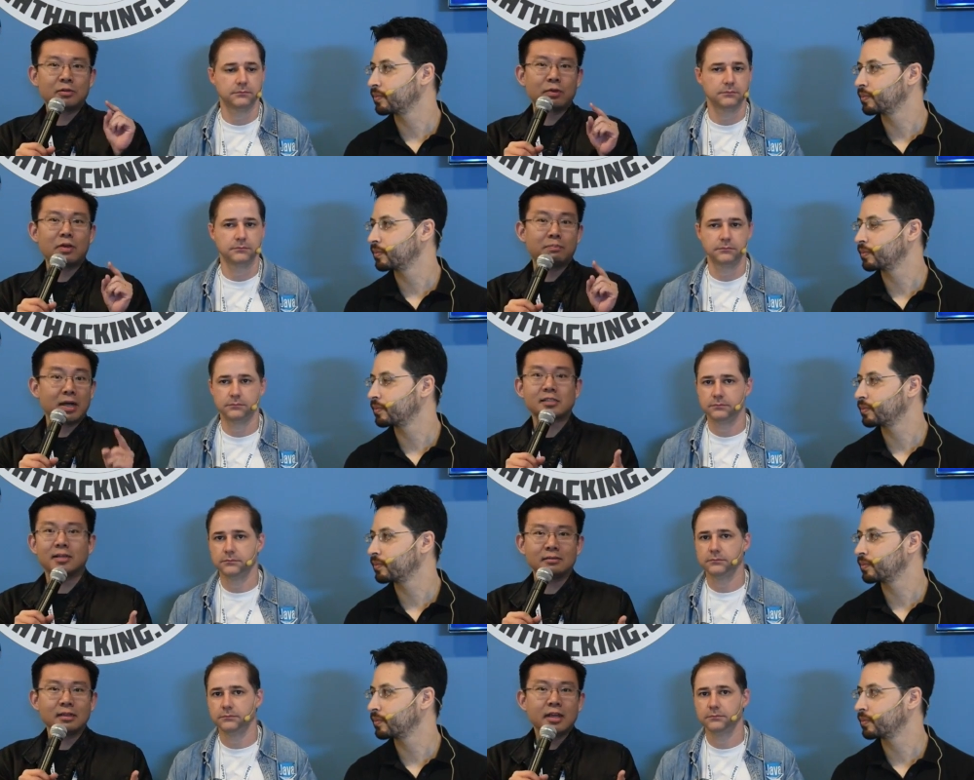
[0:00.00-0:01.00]
Speaker 1: that with a
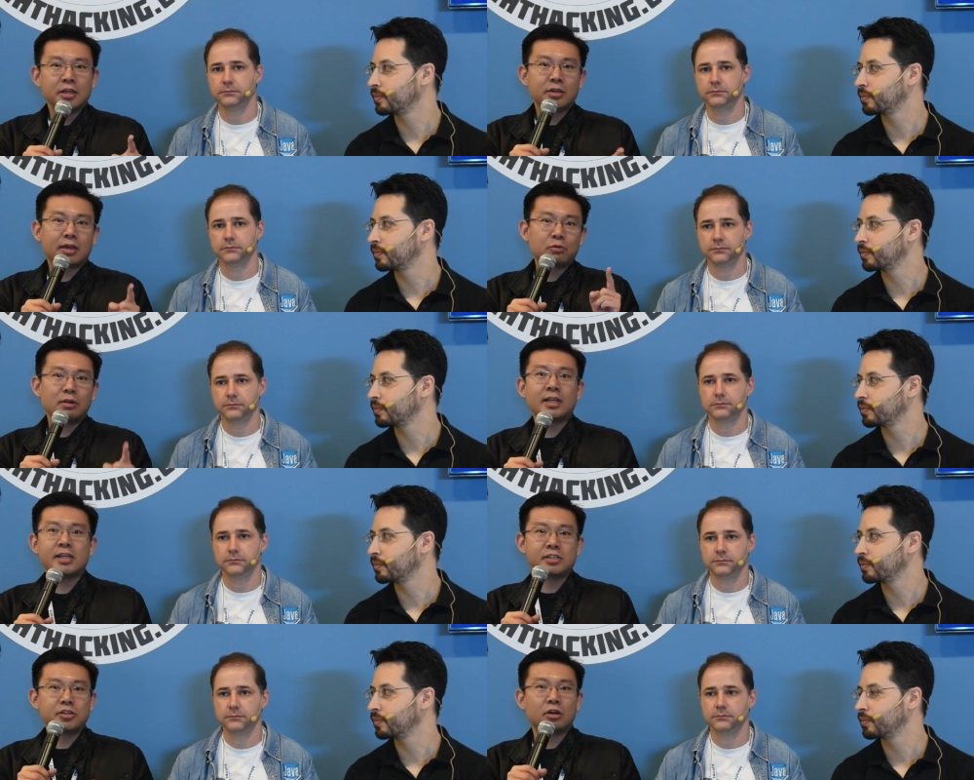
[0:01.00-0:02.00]
button you can
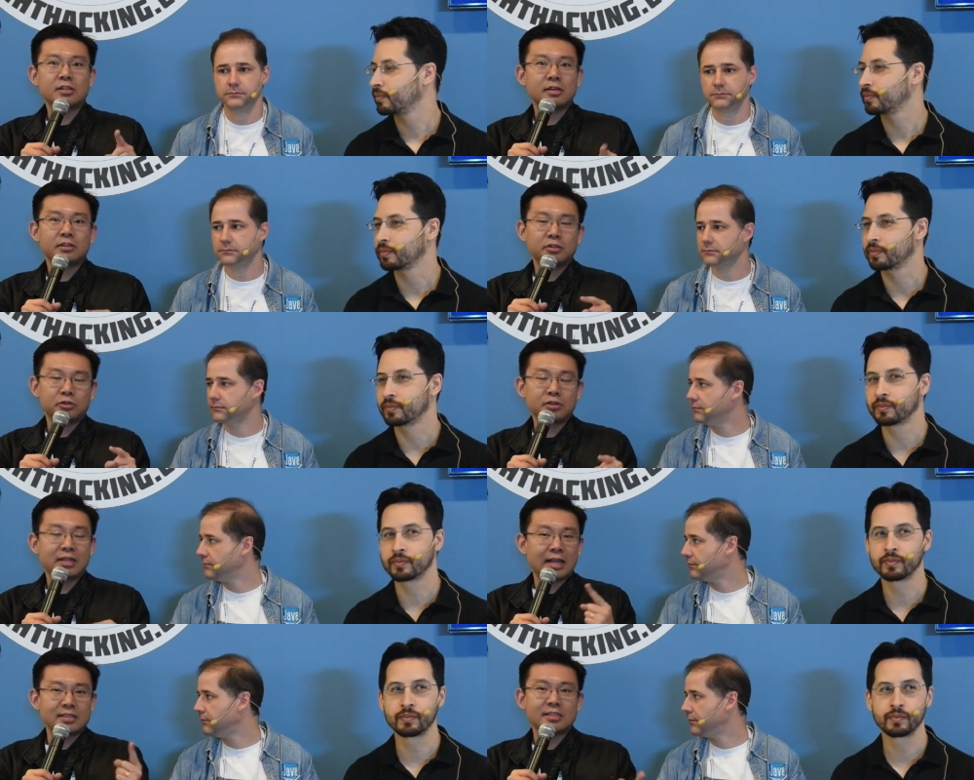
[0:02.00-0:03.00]
release your to
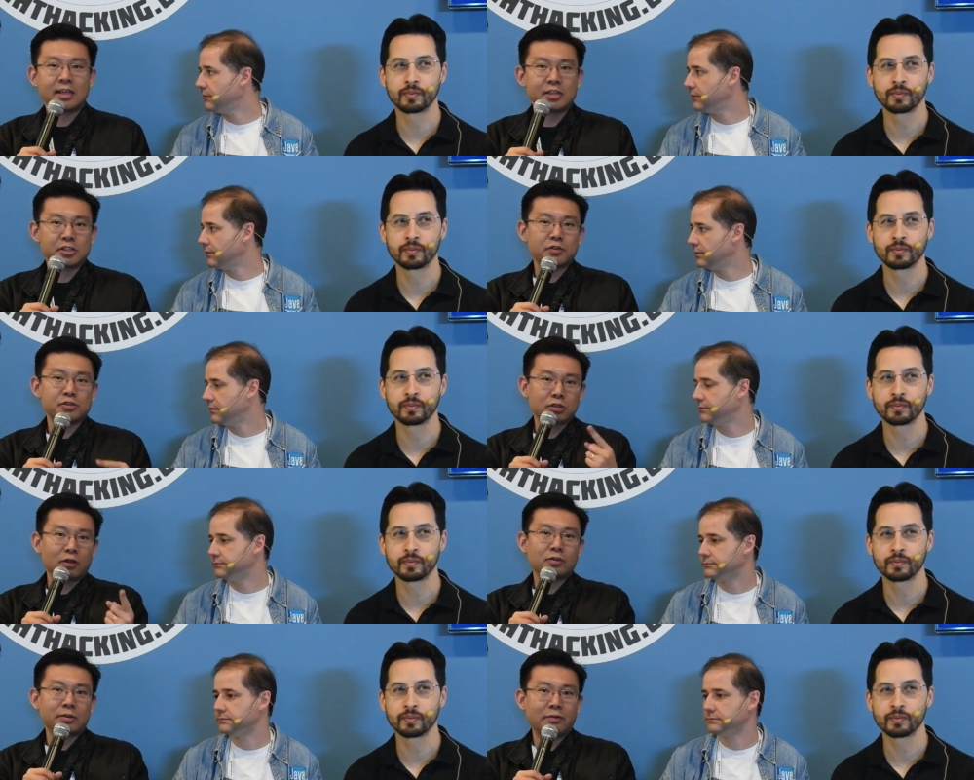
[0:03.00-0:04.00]
the next stage of your
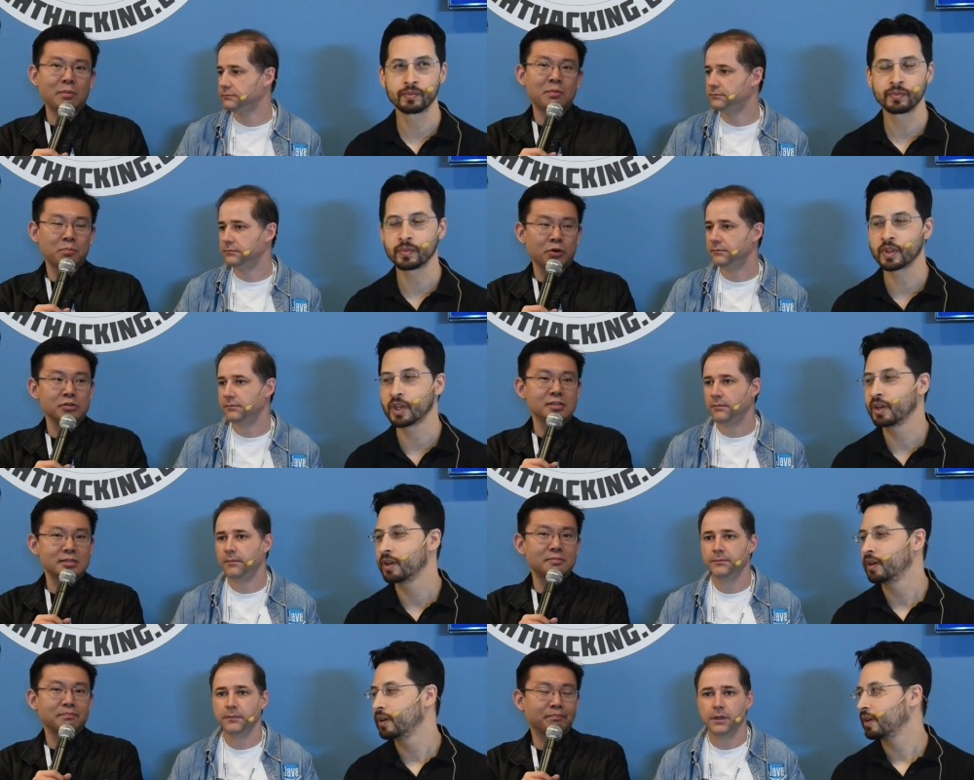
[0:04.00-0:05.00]
software development
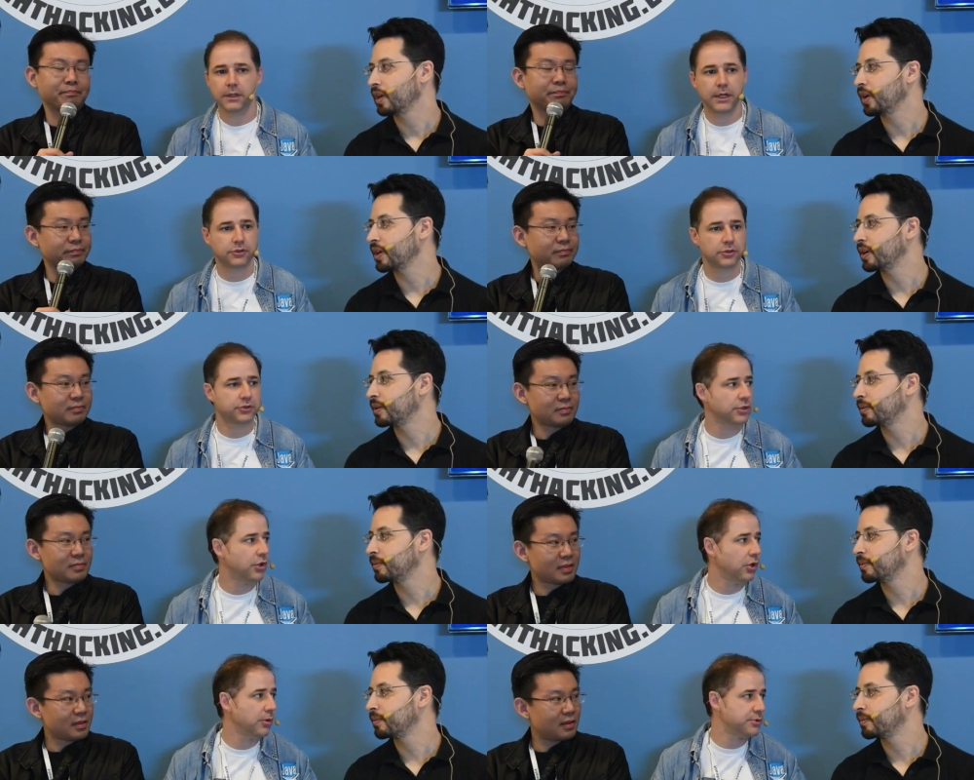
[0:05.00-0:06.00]
process. Okay. Yeah, so,
Speaker 2: so,
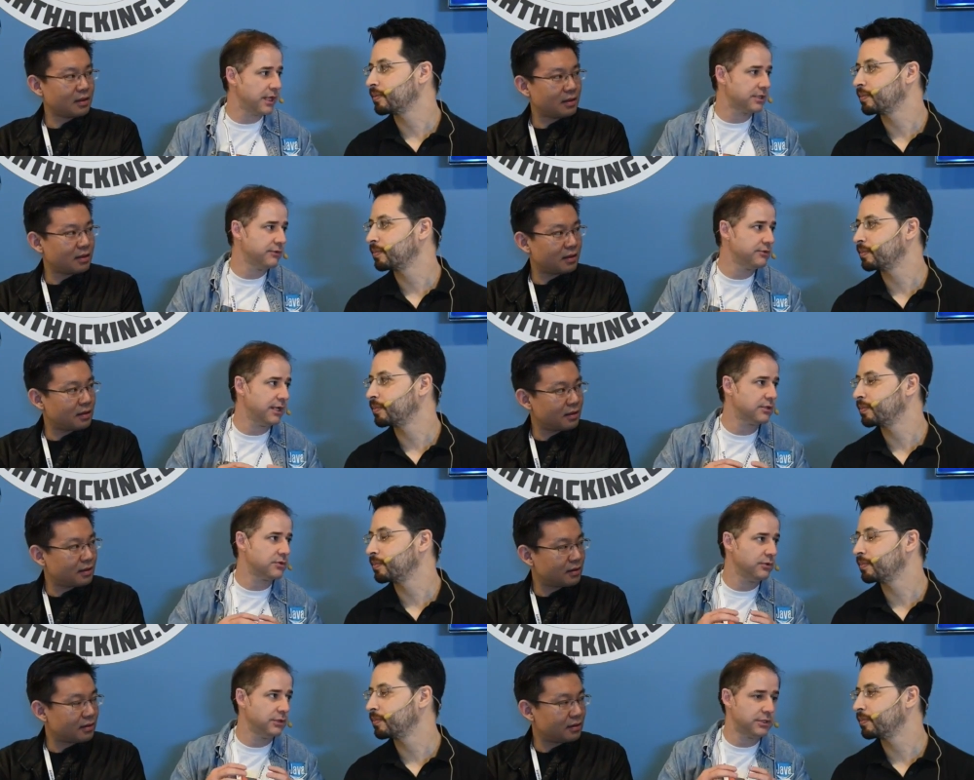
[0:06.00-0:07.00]
the whole objective is
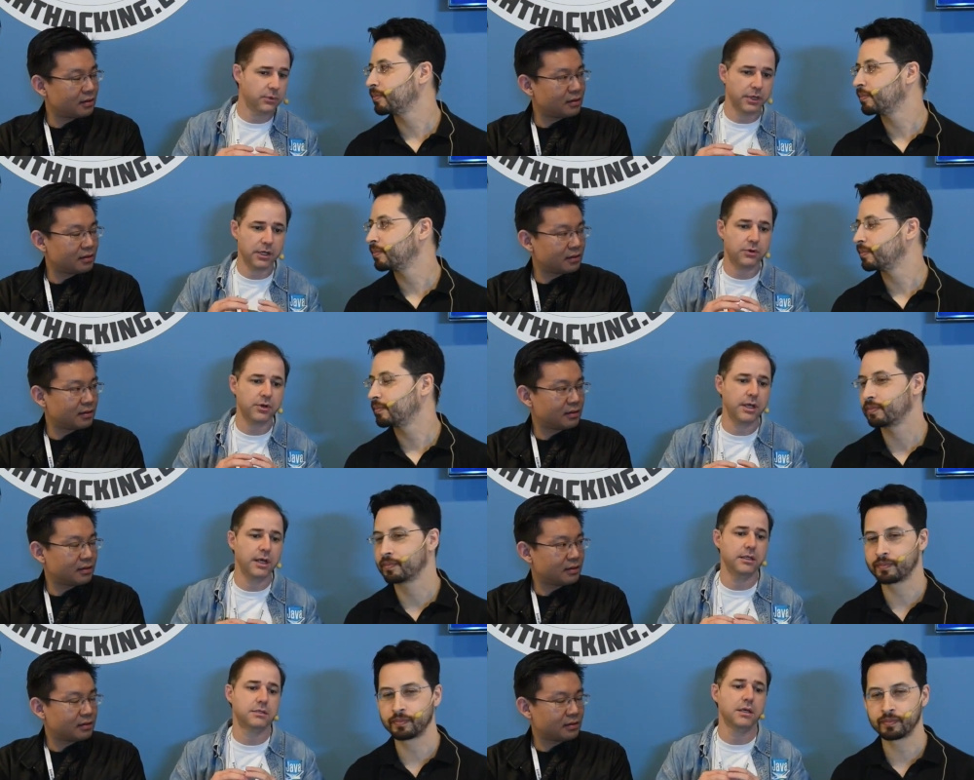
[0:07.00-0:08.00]
that is that we can
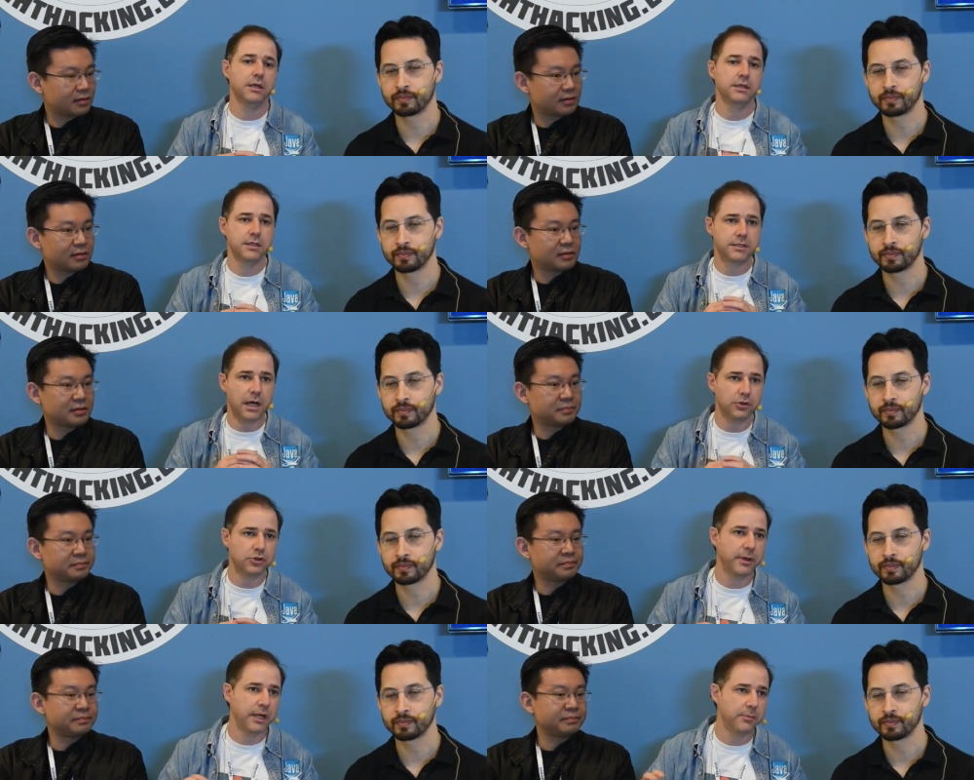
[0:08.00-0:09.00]
create this
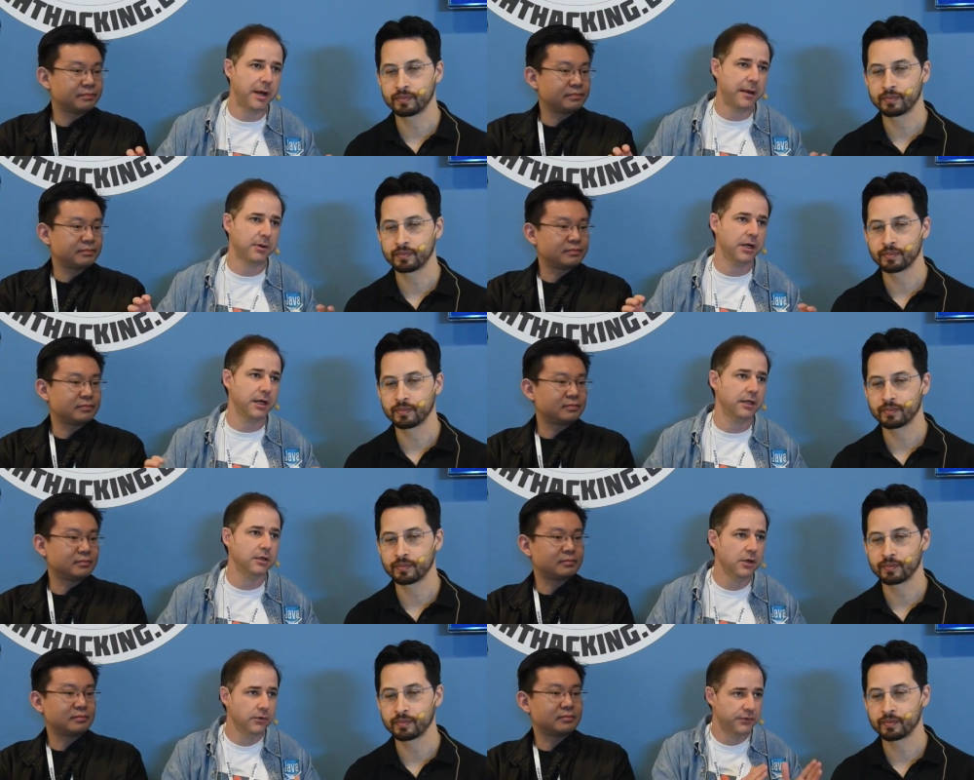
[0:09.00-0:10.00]
automated
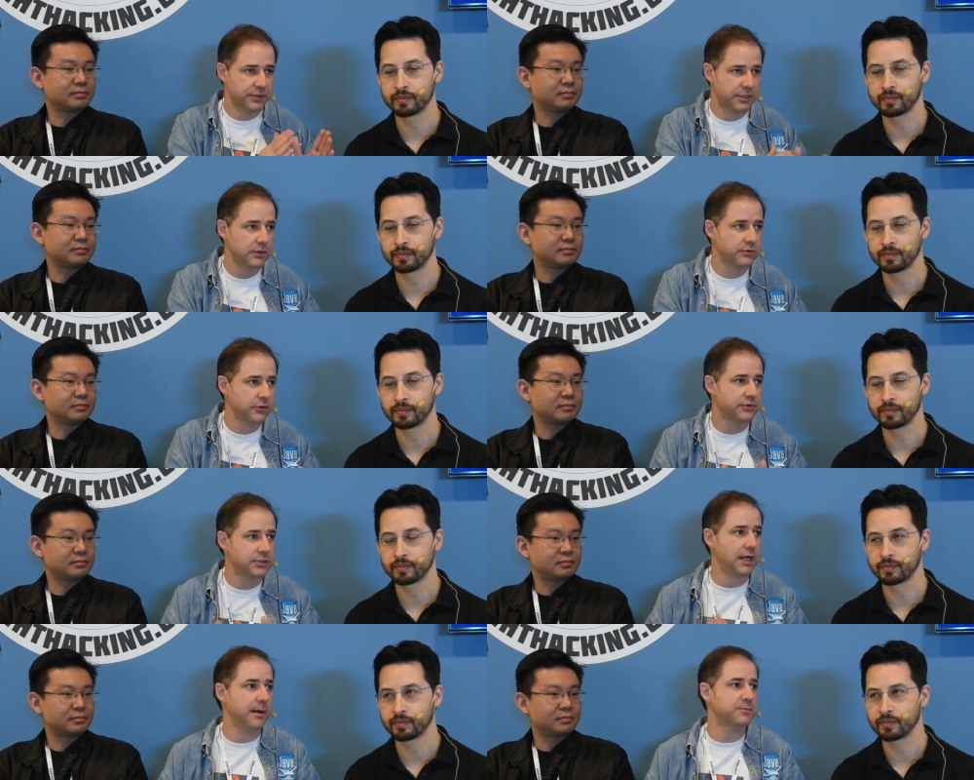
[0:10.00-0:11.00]
pipeline with a series of
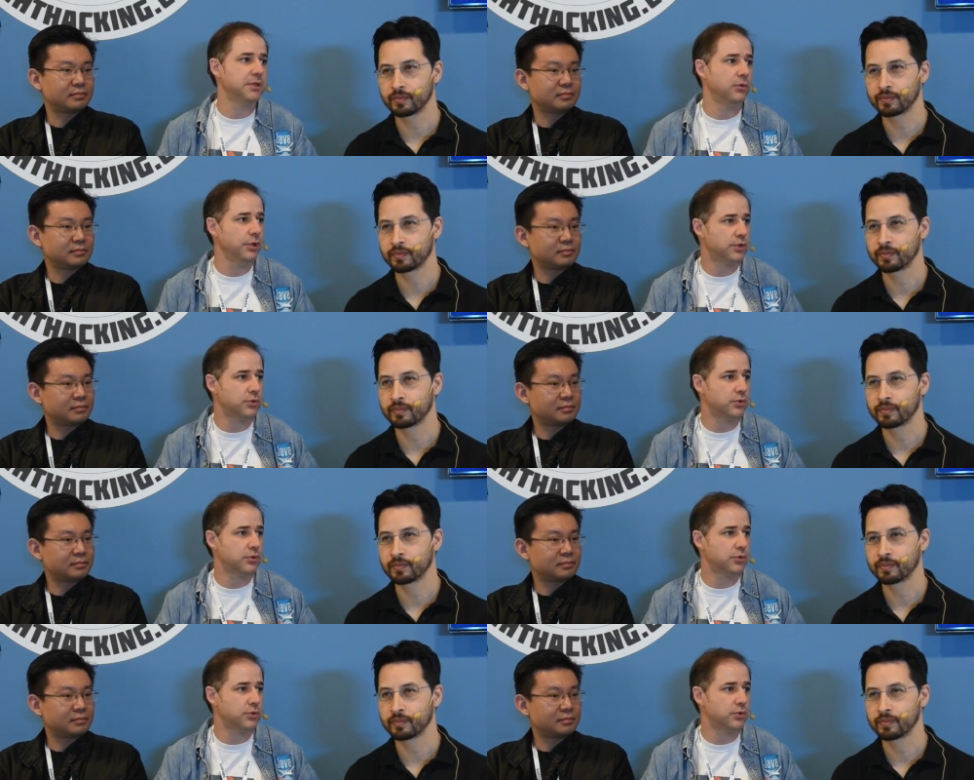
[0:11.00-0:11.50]
steps that we,